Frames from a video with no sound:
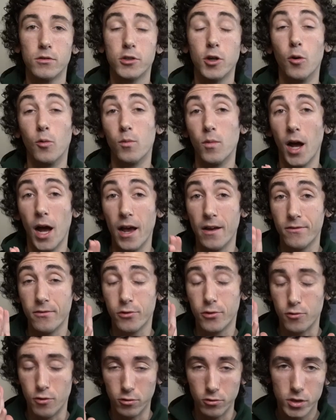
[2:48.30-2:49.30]
So I've
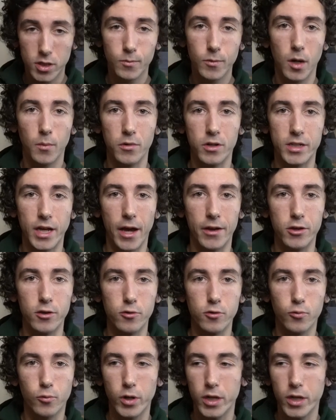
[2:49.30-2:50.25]
thrown some numbers at you.